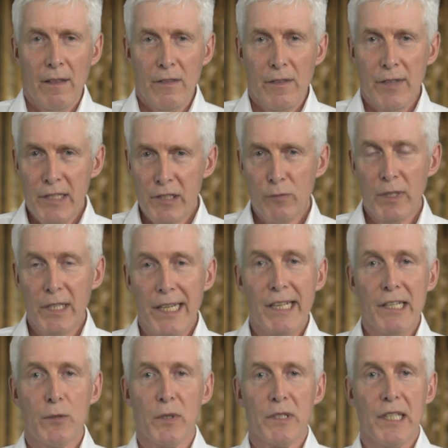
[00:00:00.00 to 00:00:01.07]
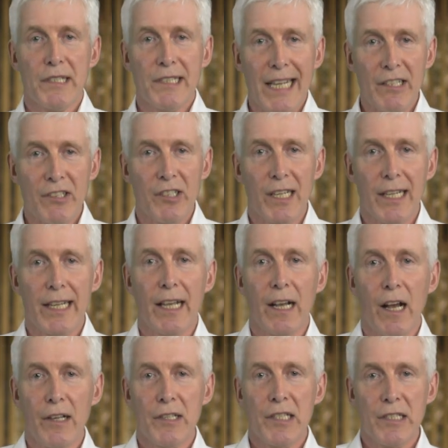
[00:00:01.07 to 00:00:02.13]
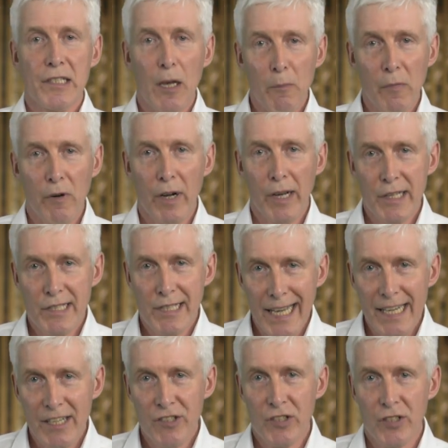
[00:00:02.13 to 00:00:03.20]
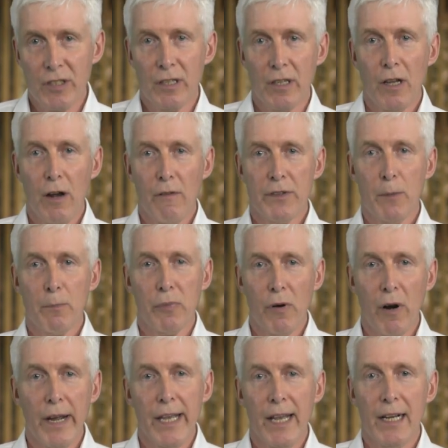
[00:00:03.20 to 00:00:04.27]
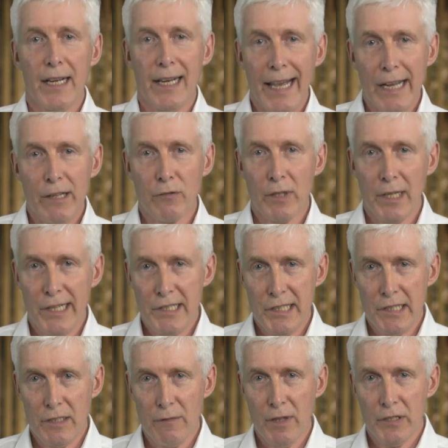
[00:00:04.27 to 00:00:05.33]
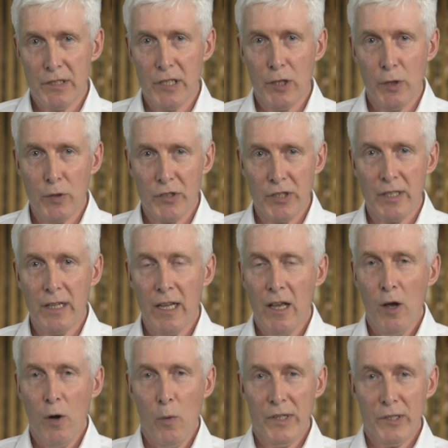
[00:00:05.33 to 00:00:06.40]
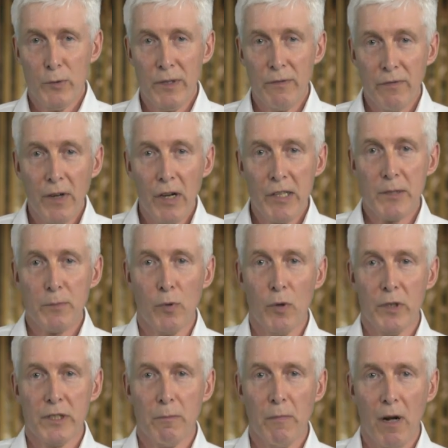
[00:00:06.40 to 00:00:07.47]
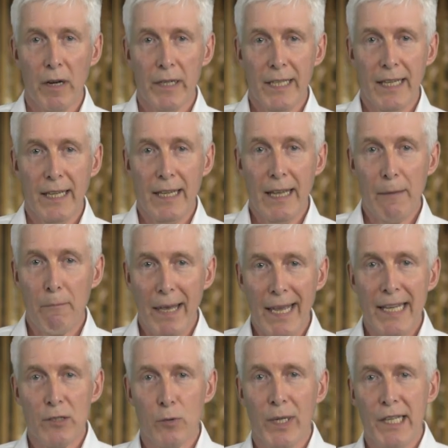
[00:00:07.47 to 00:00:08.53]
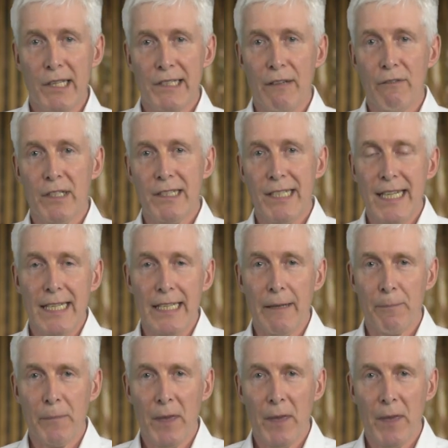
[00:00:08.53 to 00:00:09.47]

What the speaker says: This release was essentially a summarization of the prior cloud releases of the solution, which we first brought to market in May 2017.